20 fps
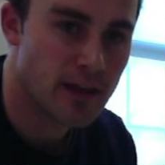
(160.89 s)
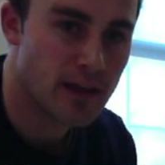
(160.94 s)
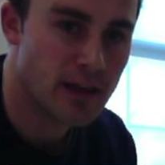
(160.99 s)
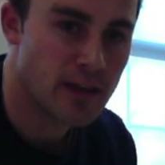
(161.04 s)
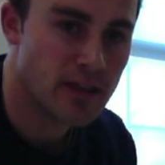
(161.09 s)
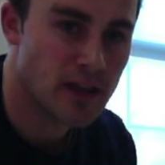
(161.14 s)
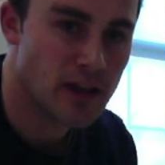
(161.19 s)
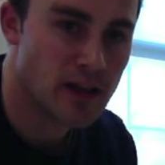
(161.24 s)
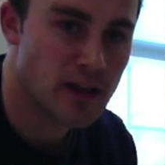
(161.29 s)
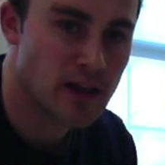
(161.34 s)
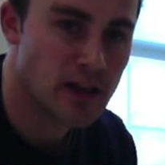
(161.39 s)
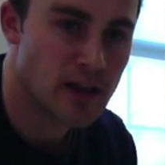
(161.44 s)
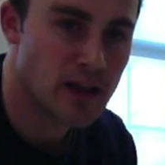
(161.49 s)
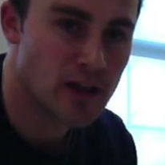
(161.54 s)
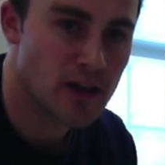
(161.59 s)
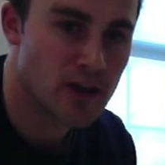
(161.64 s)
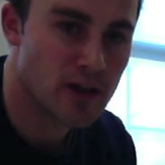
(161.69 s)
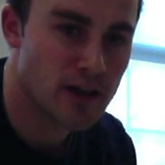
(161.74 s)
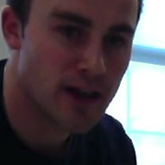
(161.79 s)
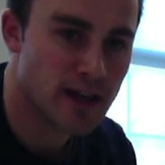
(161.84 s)
And then
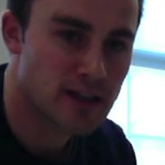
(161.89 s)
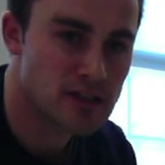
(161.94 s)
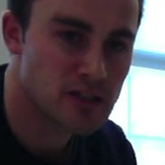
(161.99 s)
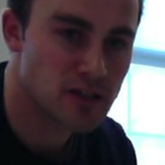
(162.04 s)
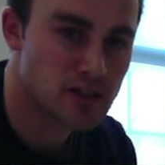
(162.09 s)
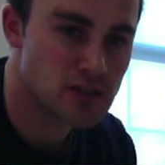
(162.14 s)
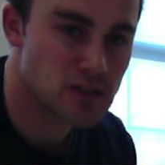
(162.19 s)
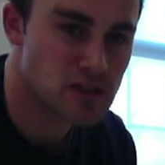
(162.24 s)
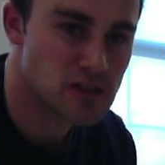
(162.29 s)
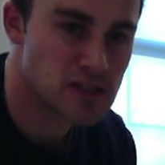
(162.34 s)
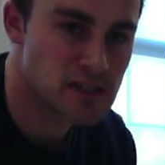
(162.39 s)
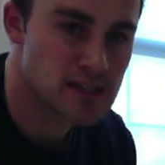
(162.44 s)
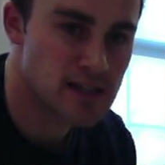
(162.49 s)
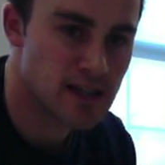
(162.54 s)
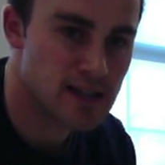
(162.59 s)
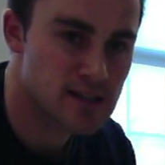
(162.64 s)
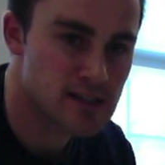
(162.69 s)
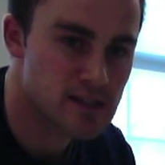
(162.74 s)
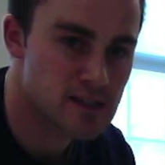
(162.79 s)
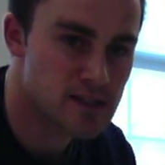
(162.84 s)
inhale and exhale. As you see,
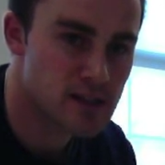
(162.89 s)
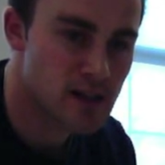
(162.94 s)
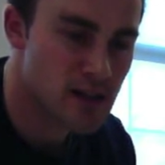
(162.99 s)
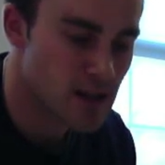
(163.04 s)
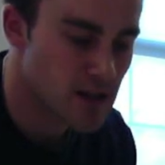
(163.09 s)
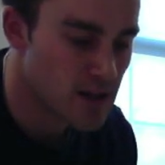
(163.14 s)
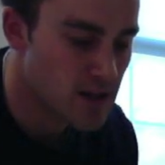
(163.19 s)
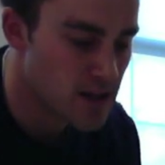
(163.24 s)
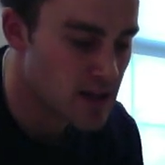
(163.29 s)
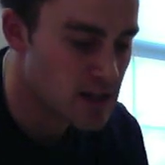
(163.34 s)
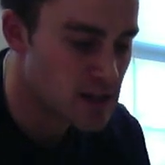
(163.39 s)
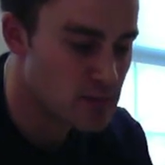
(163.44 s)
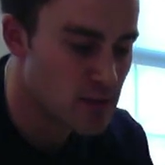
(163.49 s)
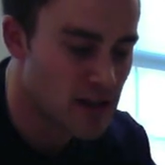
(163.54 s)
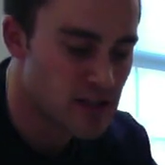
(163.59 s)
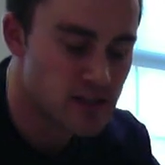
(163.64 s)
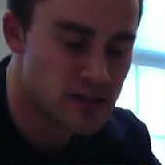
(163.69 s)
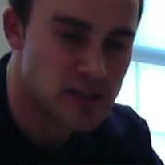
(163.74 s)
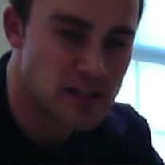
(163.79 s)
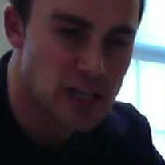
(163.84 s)
he's
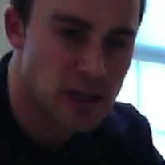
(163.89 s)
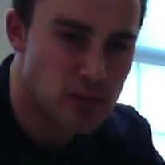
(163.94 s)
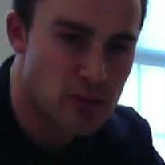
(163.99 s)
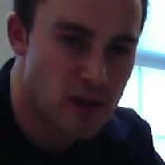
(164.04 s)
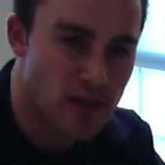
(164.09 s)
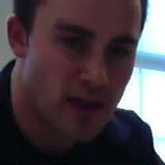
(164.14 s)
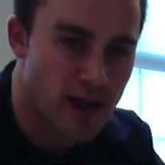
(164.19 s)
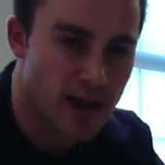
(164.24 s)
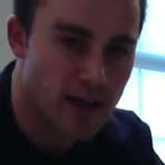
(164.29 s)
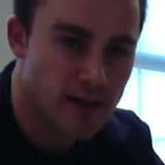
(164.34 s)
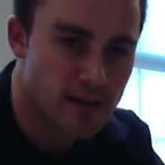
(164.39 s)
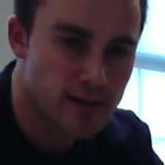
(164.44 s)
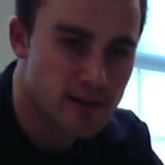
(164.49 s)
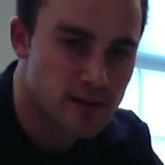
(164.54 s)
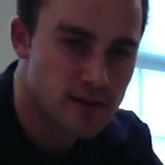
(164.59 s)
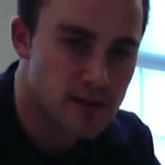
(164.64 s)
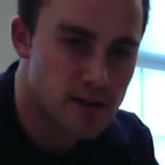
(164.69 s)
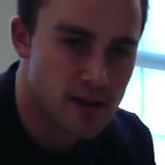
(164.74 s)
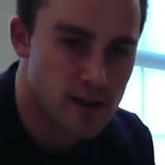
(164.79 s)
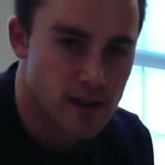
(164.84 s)
basically keeping that
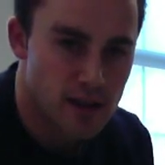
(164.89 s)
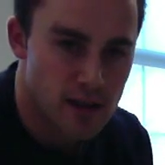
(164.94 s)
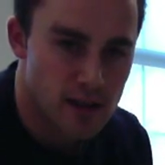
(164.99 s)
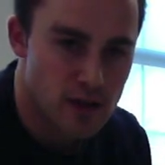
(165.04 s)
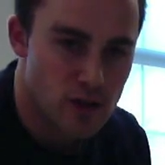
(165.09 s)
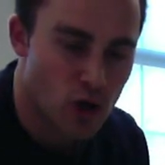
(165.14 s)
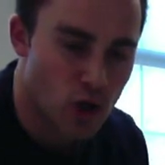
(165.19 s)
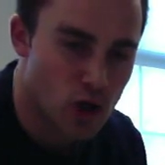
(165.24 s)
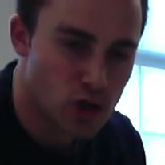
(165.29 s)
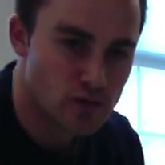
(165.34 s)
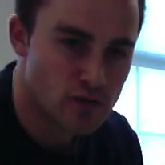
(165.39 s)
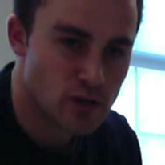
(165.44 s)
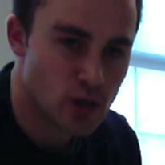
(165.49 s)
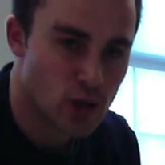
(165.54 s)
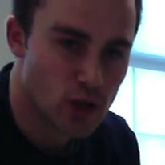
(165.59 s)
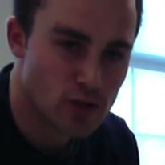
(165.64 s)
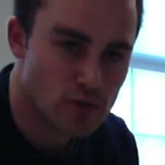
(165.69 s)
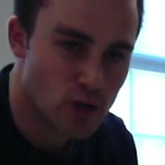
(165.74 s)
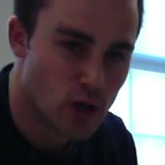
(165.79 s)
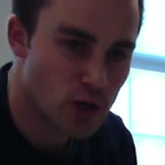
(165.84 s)

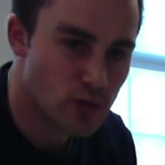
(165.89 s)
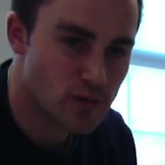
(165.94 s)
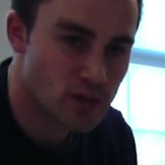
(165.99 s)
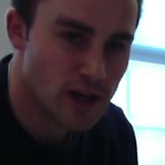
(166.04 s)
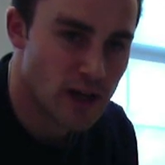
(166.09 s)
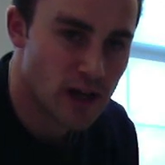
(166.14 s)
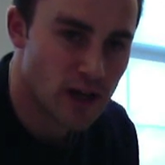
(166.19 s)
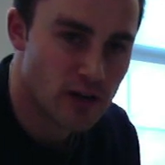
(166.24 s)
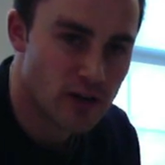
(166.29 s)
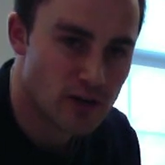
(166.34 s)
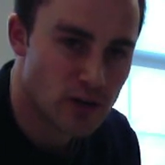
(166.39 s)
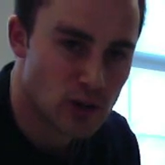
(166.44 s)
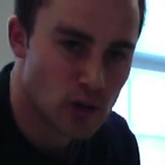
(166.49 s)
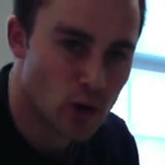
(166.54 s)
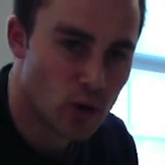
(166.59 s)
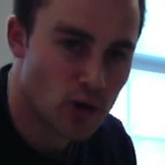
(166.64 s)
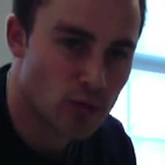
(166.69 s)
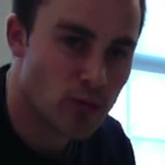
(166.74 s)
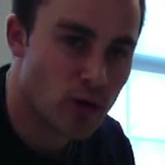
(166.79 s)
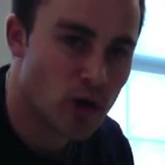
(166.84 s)
all the air in the
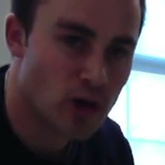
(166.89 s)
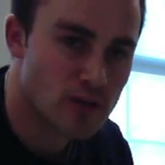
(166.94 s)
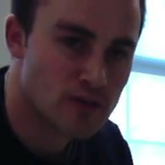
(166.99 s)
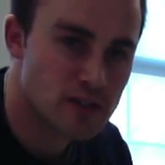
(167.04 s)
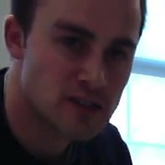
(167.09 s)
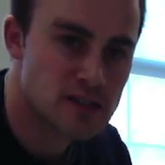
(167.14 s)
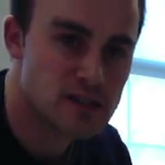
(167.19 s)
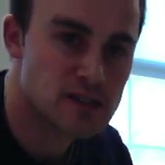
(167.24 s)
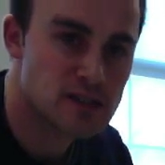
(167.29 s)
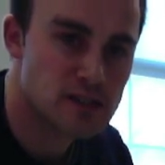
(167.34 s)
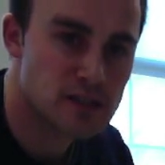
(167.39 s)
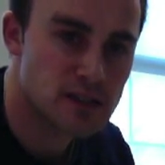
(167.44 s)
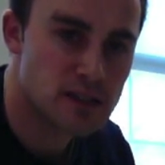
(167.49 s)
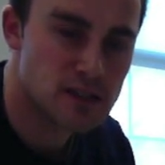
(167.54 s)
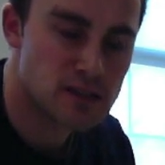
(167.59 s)
lower part of his